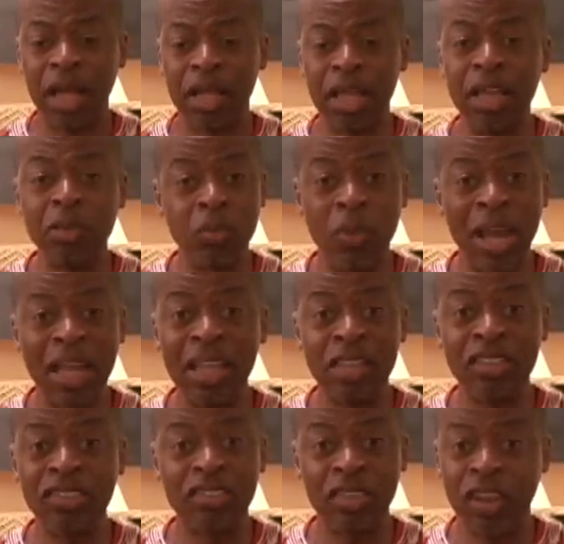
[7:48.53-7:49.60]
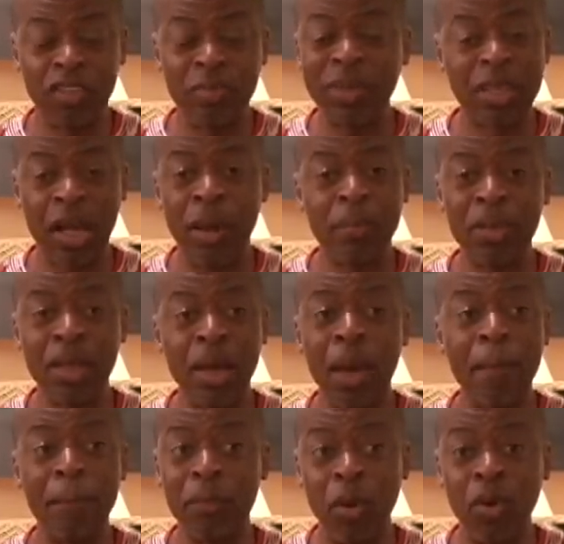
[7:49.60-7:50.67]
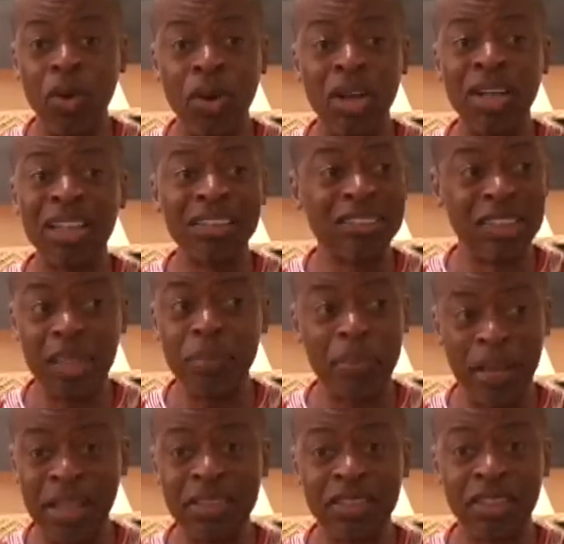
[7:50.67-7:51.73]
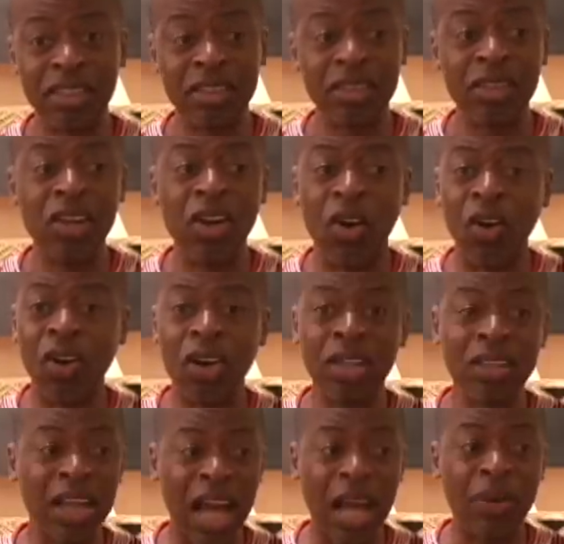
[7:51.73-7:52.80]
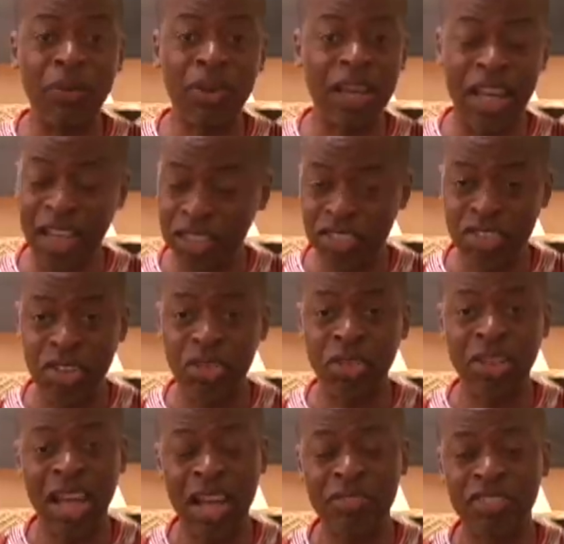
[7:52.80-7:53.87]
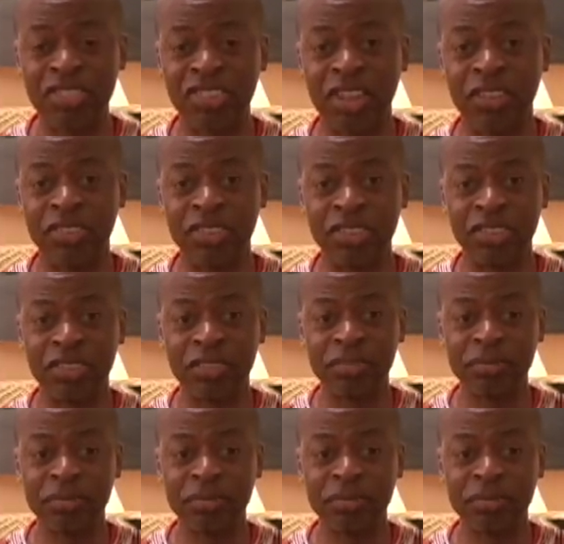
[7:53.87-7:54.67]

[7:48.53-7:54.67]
in ways of becoming more dependent on our external adversaries.